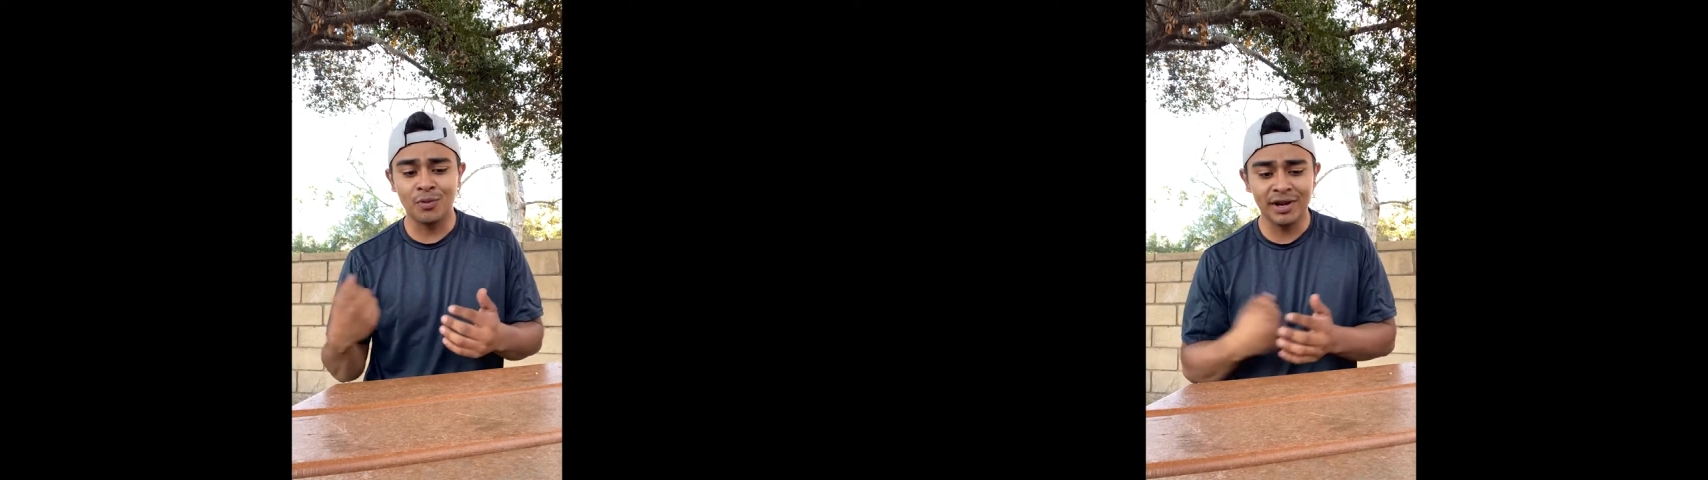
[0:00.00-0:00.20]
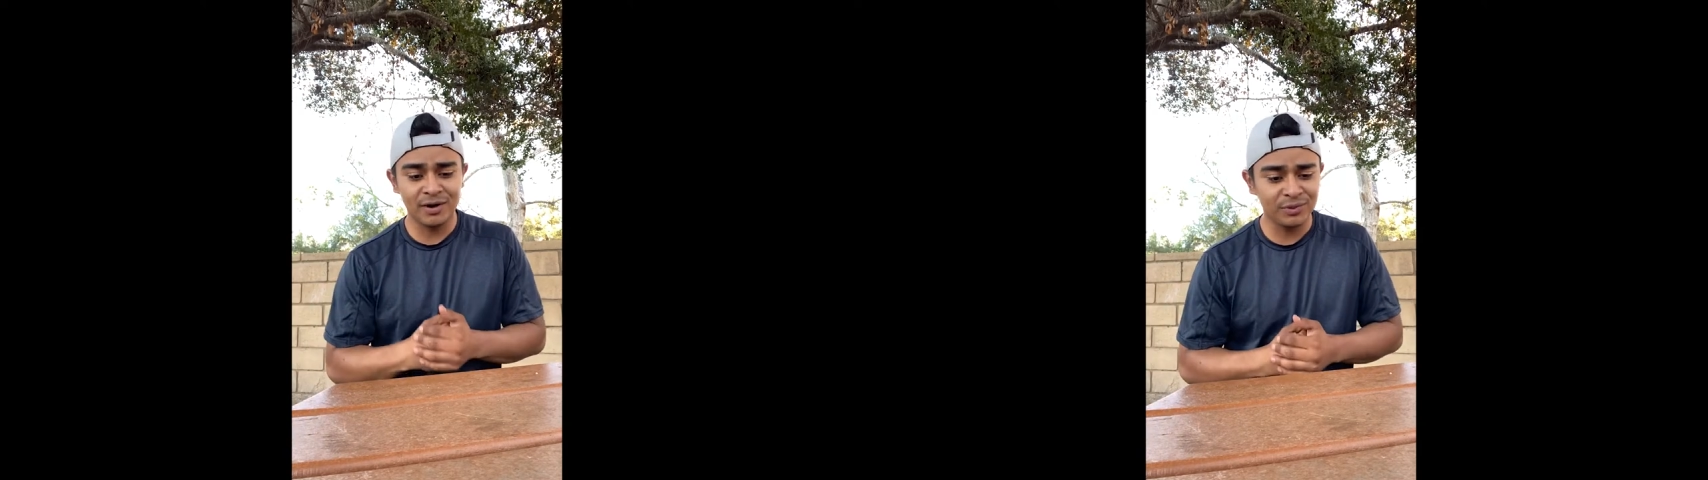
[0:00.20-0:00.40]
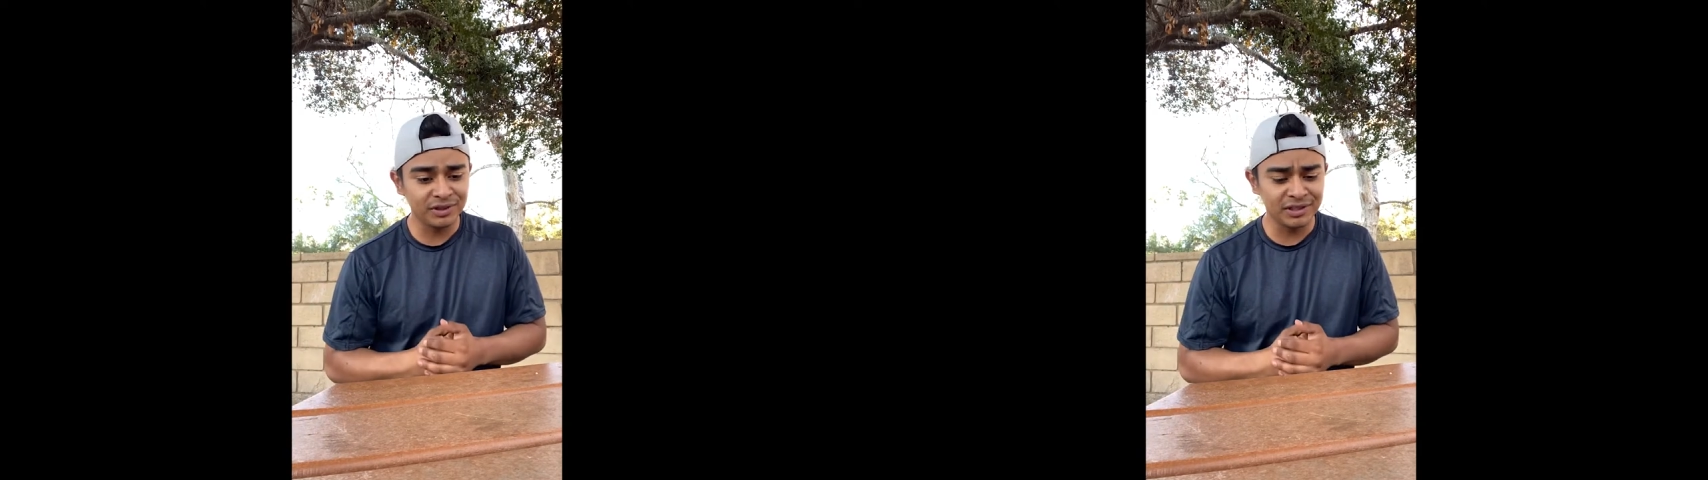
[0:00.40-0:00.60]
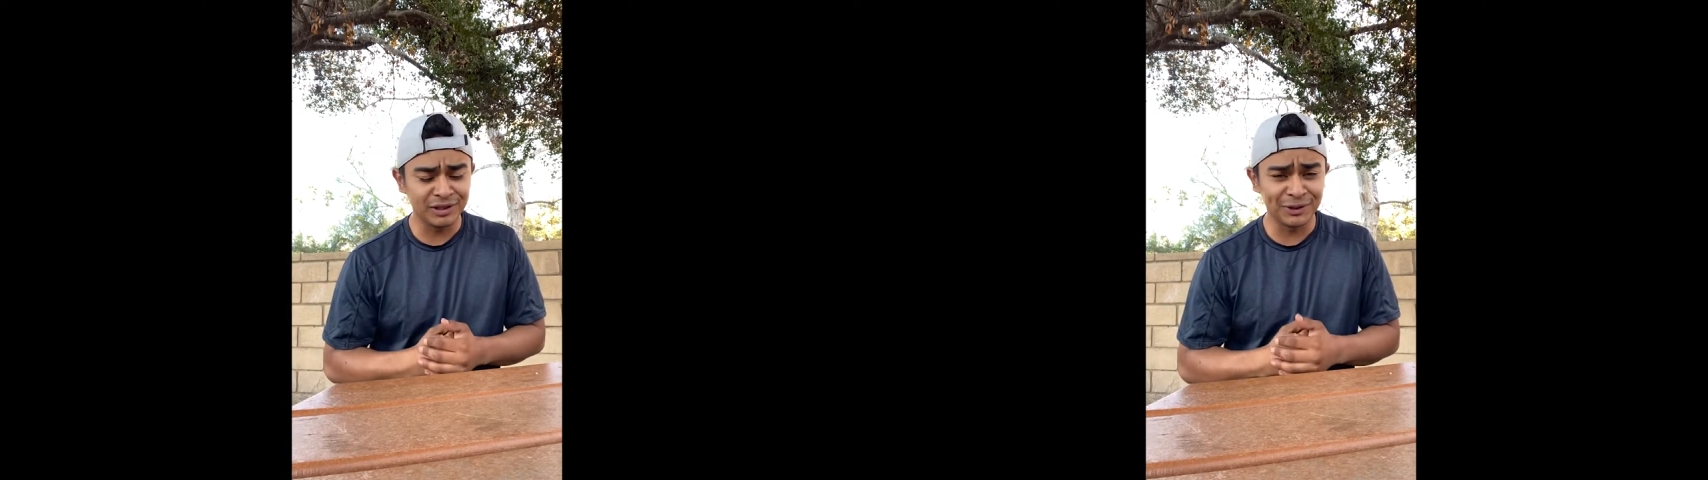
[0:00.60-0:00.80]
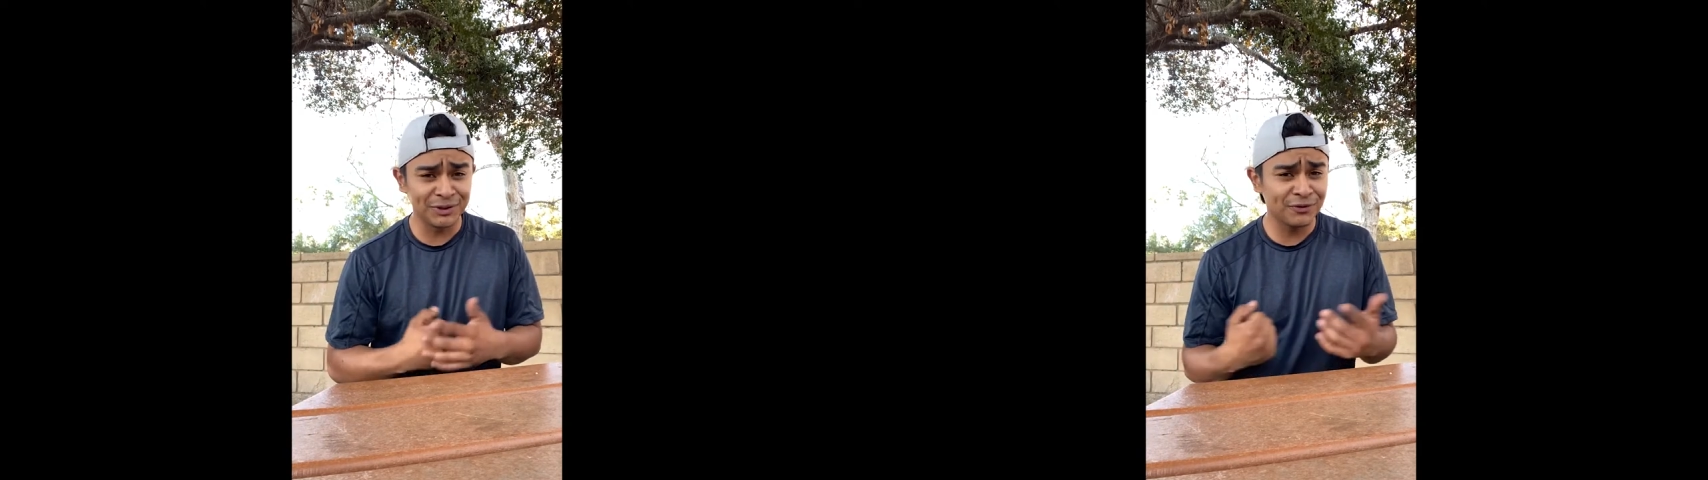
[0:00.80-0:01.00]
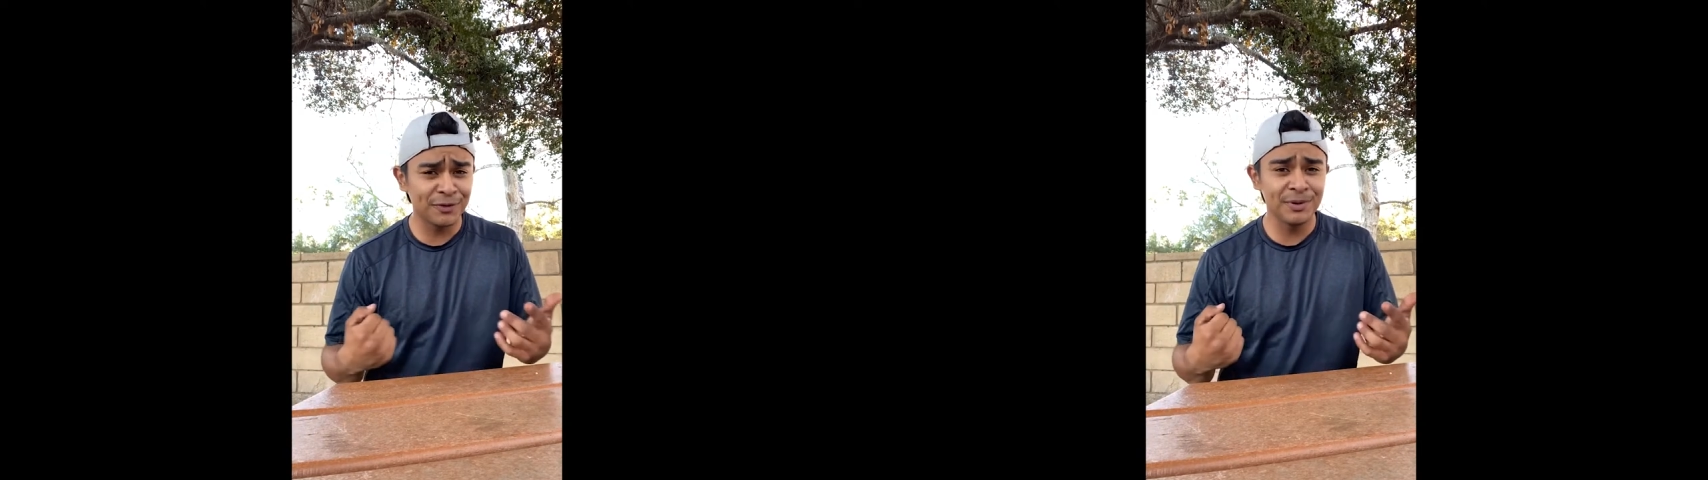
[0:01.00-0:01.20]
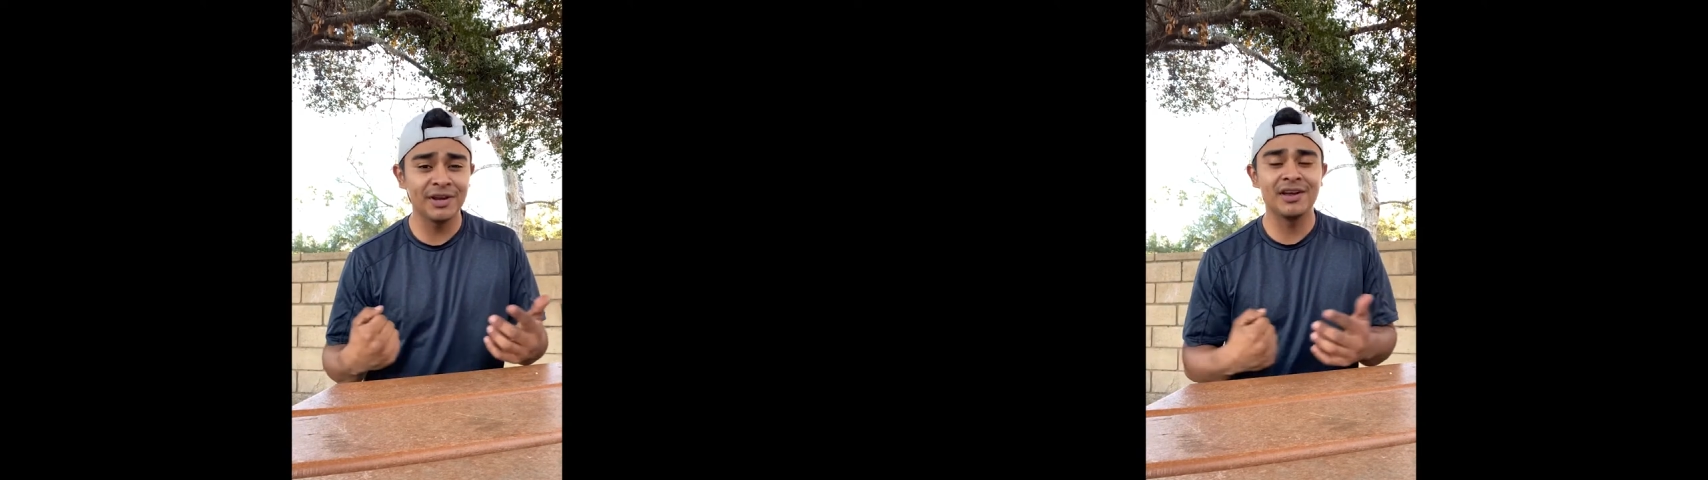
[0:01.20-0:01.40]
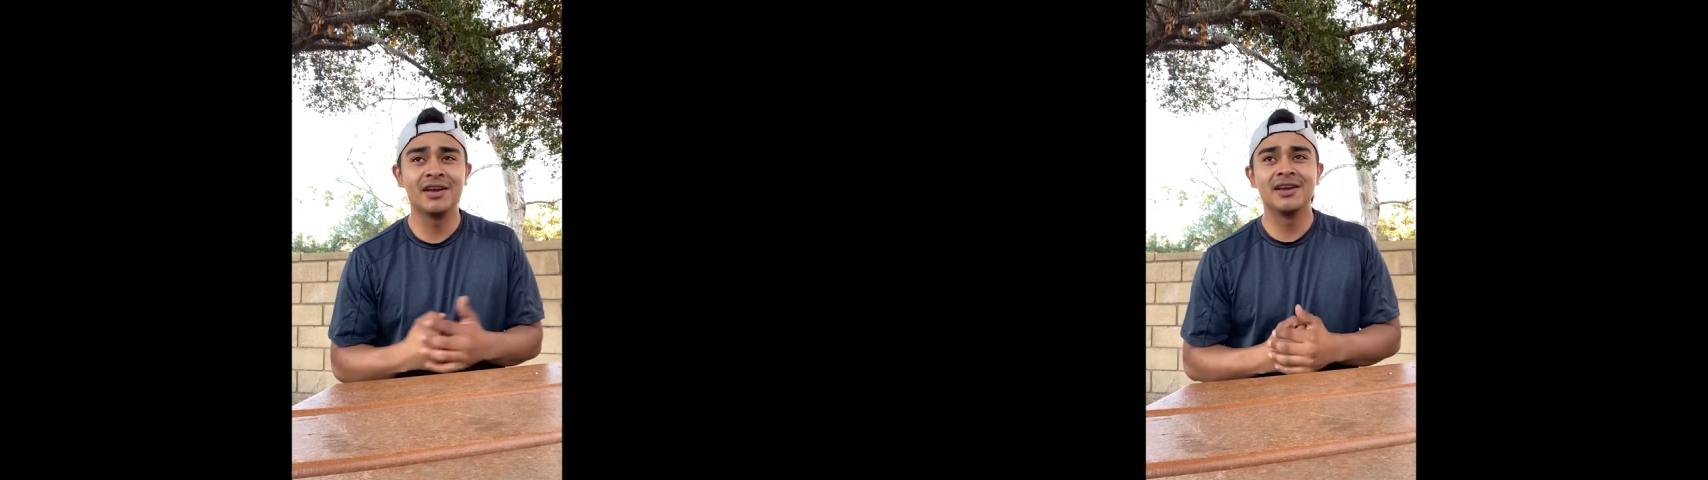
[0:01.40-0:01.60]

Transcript: what I really learned from it.